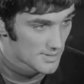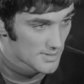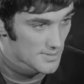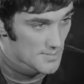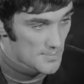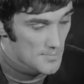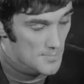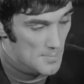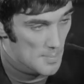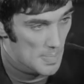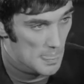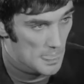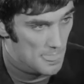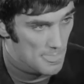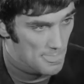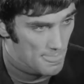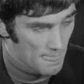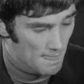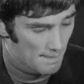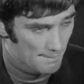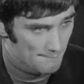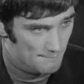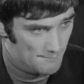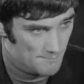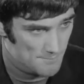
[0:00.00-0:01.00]
And this is
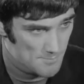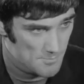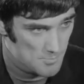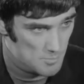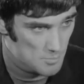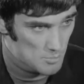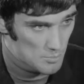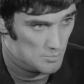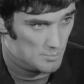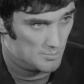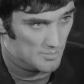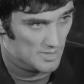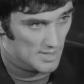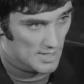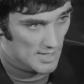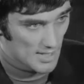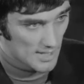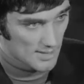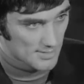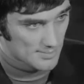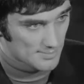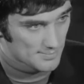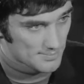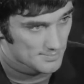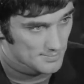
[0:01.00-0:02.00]
due to
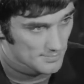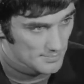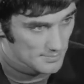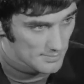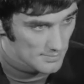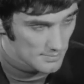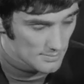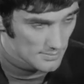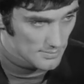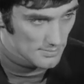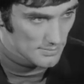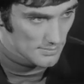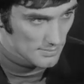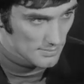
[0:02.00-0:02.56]
the tremendous name